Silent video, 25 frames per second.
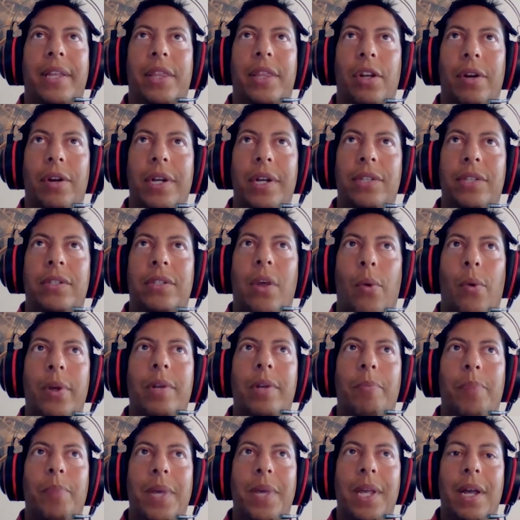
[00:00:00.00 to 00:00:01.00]
there is going to
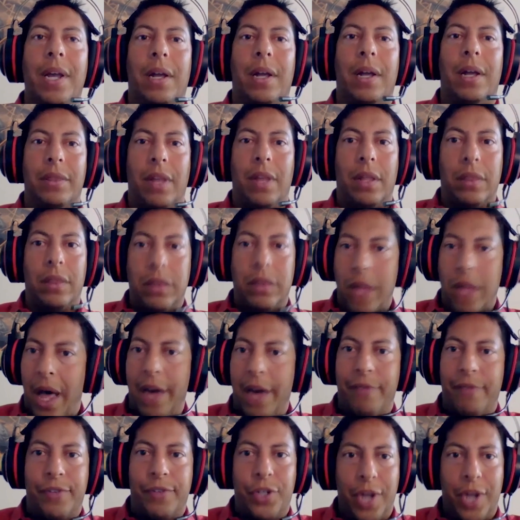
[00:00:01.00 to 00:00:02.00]
be a lot
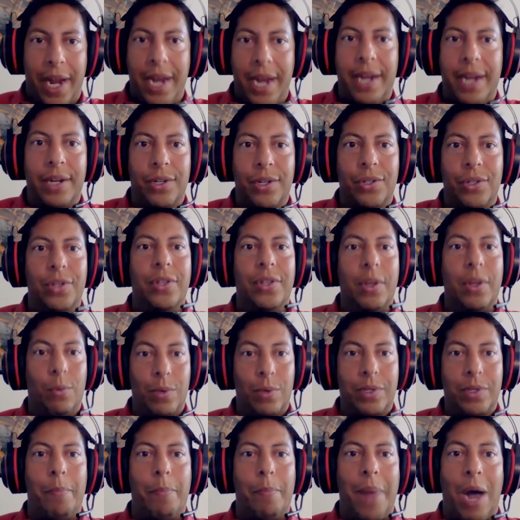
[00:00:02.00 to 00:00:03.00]
of change that was
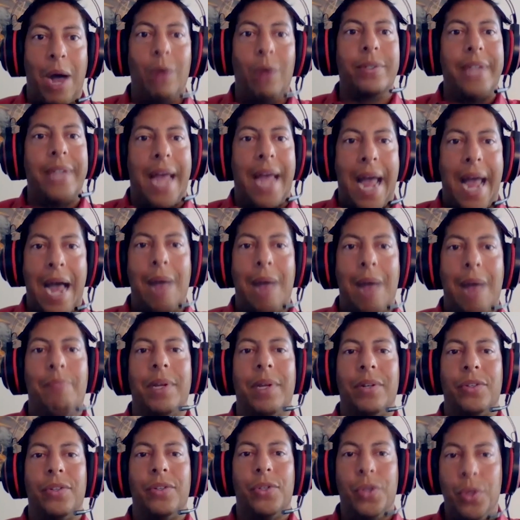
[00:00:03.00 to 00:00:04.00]
about to
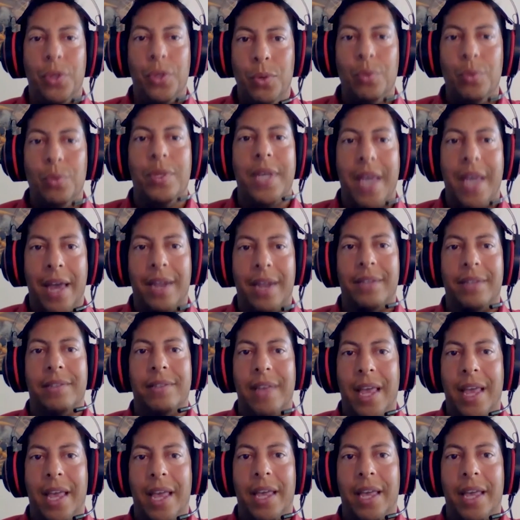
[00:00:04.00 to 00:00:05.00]
happen to the
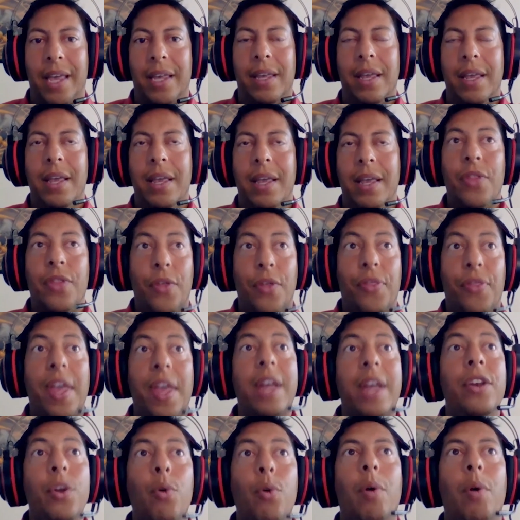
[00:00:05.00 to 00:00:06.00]
NSA that
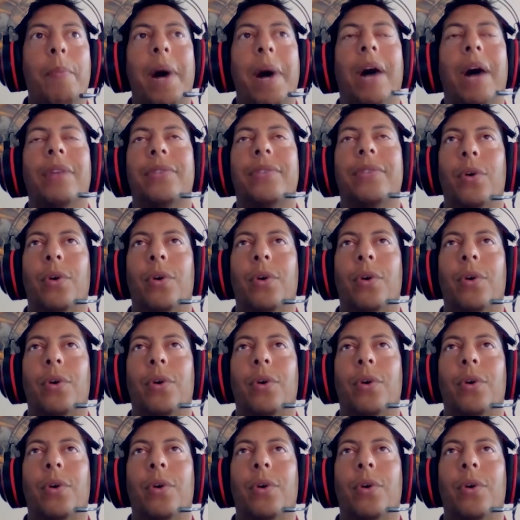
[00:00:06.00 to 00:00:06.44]
they knew about.